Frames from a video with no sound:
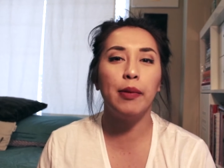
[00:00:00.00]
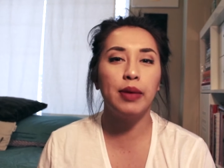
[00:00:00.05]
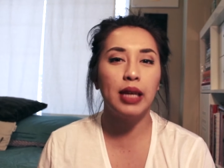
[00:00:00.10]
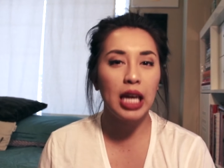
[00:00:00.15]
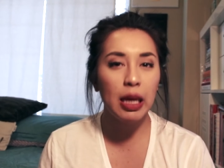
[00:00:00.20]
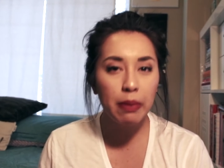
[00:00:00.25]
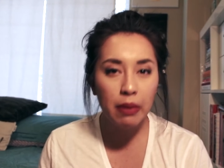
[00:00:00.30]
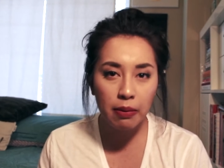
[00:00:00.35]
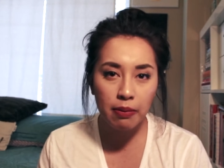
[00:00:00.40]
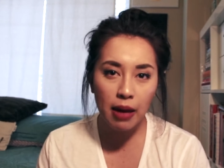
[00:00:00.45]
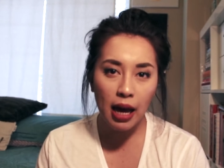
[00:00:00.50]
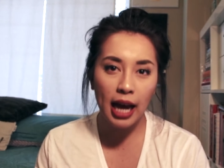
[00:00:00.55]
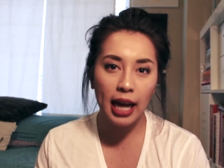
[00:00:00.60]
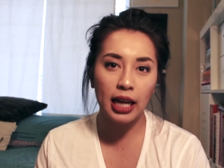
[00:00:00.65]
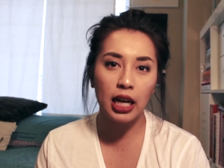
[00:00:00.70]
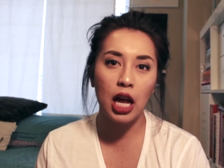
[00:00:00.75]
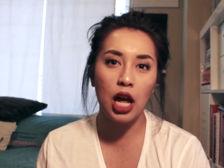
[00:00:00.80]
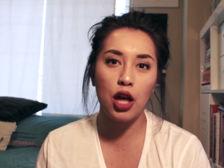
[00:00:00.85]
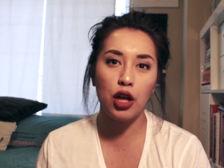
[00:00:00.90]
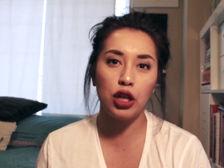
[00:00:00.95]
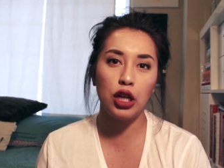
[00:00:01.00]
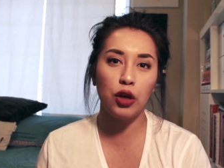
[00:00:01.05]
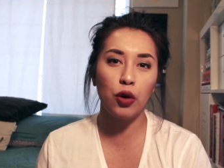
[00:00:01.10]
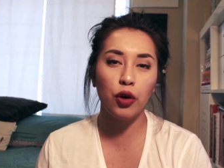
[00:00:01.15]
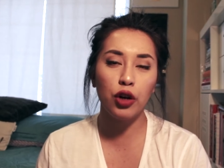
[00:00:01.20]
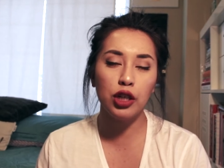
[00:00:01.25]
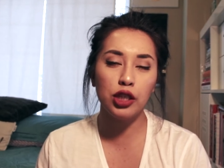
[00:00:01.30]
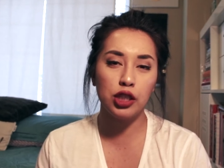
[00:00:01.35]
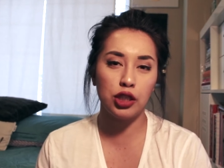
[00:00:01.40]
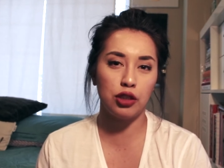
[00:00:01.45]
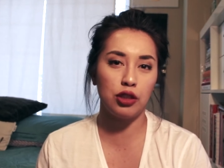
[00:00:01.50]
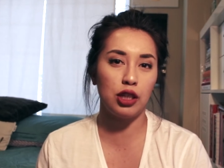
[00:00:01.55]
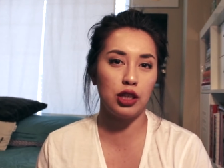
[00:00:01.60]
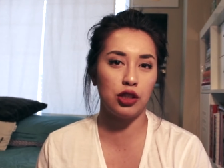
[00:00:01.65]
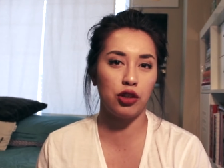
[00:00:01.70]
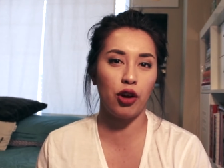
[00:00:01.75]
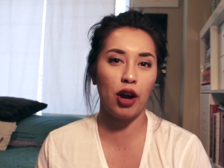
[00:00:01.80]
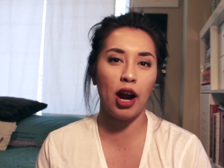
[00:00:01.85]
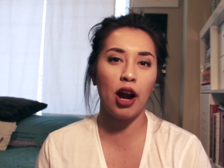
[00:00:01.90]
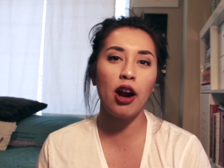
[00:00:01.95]
Keep in mind, in order to do
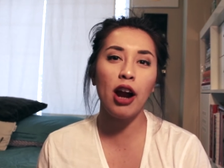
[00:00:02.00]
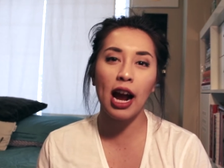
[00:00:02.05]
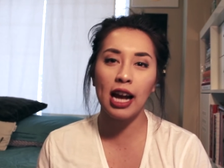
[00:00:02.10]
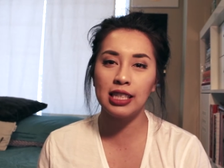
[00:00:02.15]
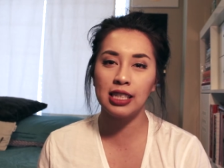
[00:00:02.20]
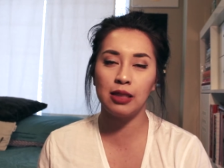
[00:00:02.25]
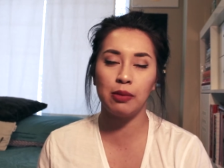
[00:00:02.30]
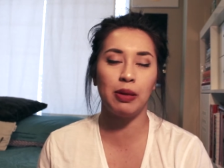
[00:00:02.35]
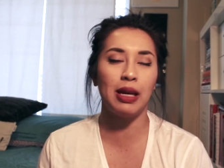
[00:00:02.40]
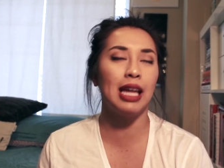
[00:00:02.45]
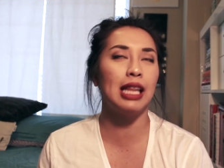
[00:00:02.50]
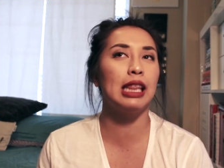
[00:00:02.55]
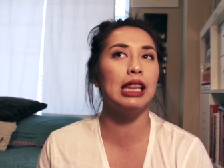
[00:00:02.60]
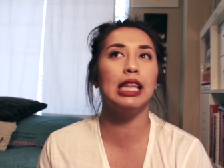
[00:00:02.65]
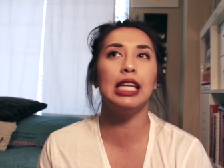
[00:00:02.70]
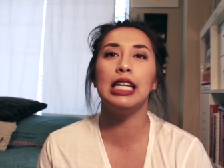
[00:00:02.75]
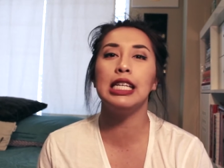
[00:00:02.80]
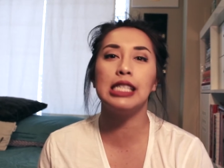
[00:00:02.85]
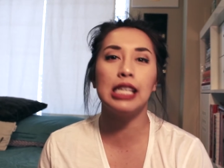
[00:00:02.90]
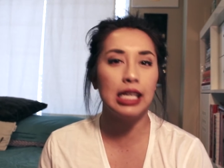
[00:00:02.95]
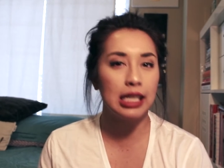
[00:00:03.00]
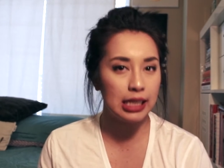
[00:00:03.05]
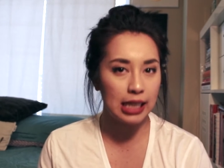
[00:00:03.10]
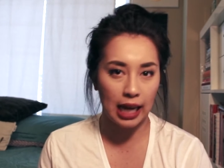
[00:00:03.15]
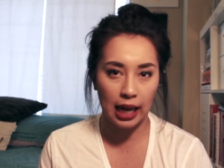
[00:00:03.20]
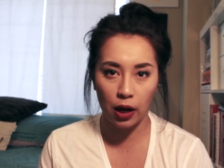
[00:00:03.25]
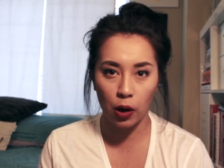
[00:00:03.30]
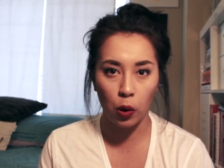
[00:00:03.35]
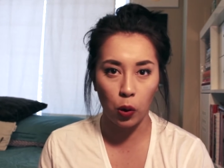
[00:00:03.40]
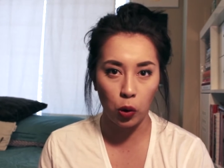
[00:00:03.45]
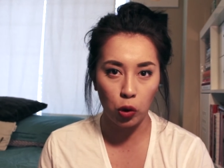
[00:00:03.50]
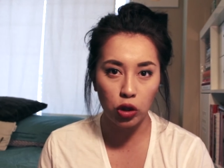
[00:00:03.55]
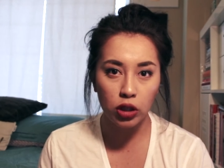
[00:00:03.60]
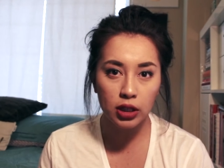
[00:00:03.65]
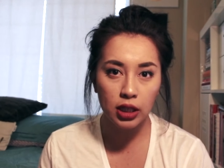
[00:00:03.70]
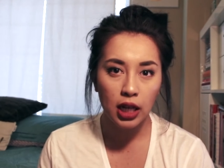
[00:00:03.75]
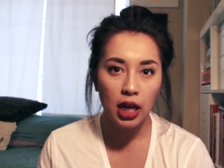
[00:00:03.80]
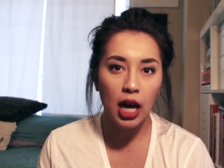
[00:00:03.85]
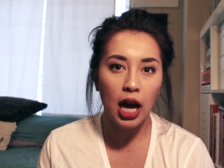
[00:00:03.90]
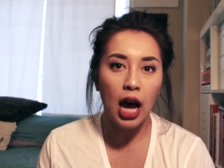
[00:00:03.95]
this, your hair has to be at least a day old.